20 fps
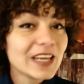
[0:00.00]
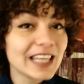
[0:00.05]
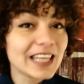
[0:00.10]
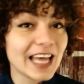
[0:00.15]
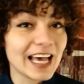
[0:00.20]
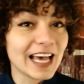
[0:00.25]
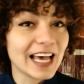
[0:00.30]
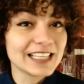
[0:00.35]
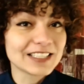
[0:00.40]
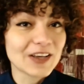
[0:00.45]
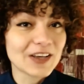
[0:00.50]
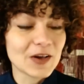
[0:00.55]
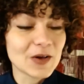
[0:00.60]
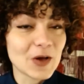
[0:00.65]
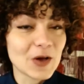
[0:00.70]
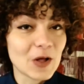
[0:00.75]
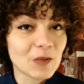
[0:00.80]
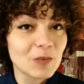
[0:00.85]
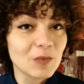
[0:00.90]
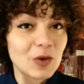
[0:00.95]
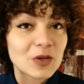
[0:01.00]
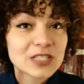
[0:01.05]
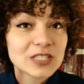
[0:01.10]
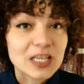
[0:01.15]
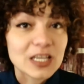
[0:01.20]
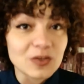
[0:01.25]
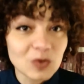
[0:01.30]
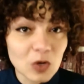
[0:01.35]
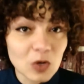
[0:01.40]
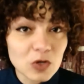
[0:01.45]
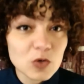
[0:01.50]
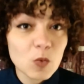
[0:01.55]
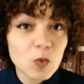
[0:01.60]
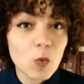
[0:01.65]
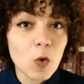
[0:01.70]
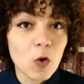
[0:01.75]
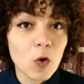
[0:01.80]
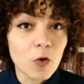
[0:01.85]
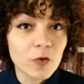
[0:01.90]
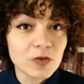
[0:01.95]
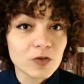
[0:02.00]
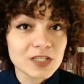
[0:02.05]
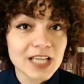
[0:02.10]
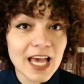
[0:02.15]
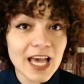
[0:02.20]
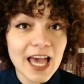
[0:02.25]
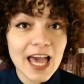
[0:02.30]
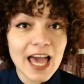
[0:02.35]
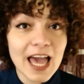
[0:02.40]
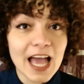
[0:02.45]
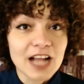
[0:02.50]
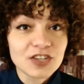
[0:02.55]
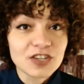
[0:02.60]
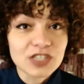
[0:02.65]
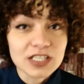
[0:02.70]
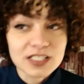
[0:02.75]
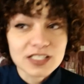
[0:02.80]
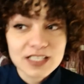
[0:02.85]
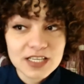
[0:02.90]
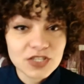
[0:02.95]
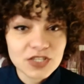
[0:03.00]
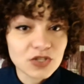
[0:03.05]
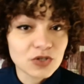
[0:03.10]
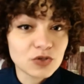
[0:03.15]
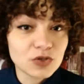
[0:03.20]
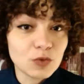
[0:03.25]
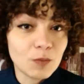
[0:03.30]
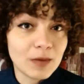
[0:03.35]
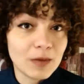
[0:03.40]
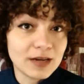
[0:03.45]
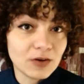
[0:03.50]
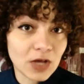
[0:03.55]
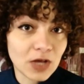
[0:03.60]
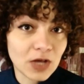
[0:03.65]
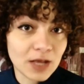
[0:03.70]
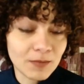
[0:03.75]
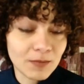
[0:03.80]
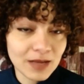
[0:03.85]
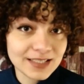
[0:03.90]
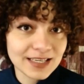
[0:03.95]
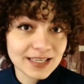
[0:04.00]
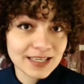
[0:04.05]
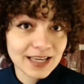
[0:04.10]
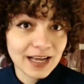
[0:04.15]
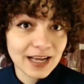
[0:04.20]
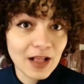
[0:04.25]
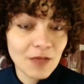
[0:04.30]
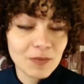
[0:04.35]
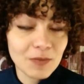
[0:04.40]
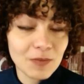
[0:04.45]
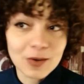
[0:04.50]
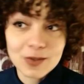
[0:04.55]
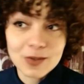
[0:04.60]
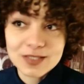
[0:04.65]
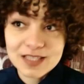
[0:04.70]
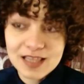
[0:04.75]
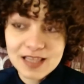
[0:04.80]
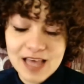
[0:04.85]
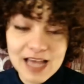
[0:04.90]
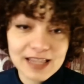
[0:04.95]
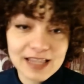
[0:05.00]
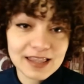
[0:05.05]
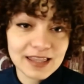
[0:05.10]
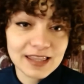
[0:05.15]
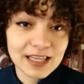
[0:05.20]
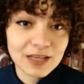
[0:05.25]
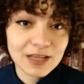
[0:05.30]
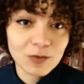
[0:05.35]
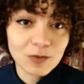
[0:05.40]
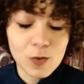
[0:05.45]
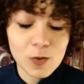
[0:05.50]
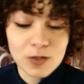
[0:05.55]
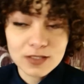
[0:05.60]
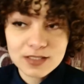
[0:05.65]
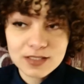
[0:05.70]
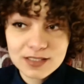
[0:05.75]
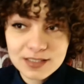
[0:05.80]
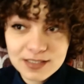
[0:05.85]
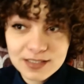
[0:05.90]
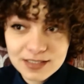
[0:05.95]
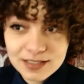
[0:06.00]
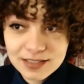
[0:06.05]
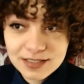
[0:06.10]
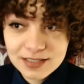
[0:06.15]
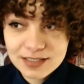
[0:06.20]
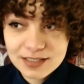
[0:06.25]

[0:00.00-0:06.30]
what the hell is going on, because I do not want a transition to Madoka Magica, because that thing was